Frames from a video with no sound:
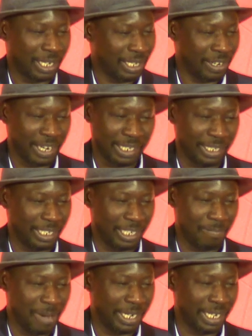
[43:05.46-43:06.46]
the rest is in
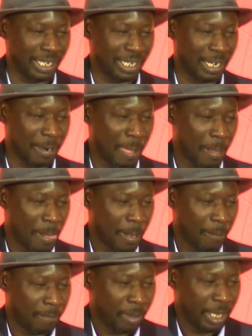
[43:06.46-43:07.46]
Mandinka.
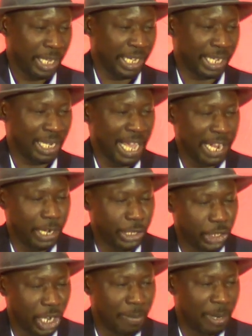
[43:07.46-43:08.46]
Ikiler, the
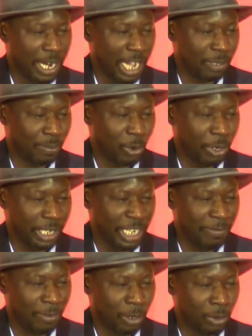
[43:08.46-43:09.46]
German, has brought
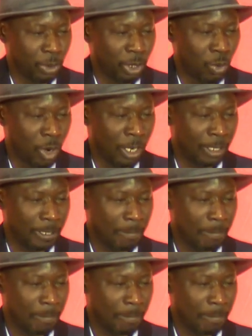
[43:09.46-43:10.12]
evil to the world.